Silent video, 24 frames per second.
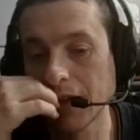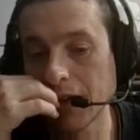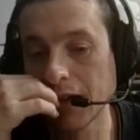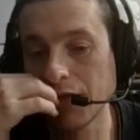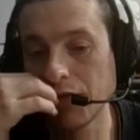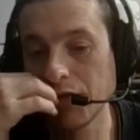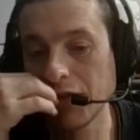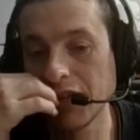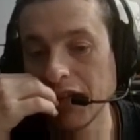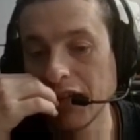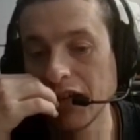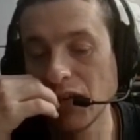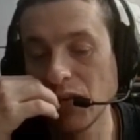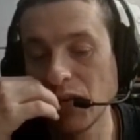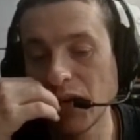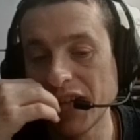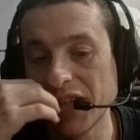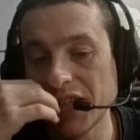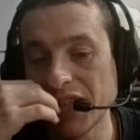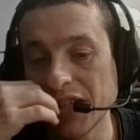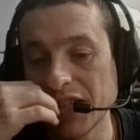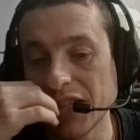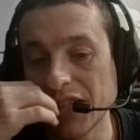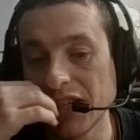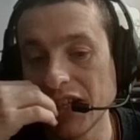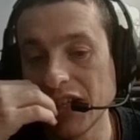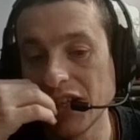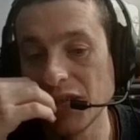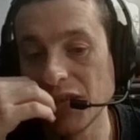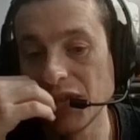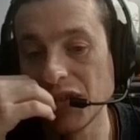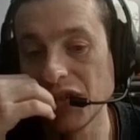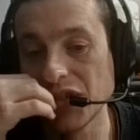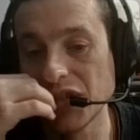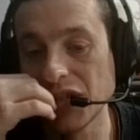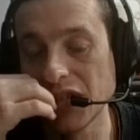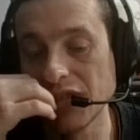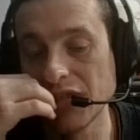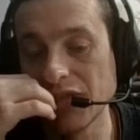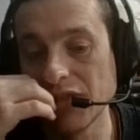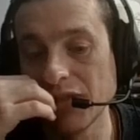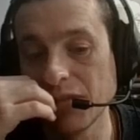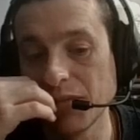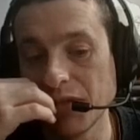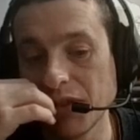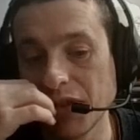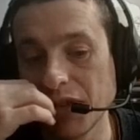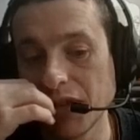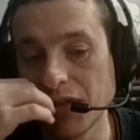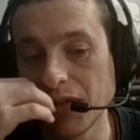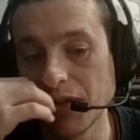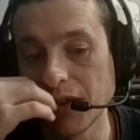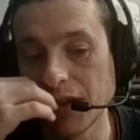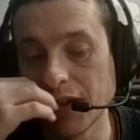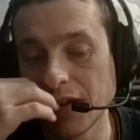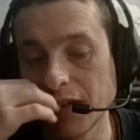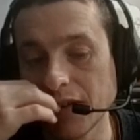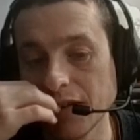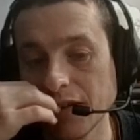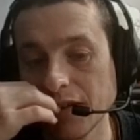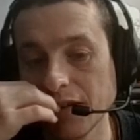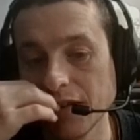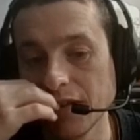If we kill whites and yellows, we should level up pretty quick.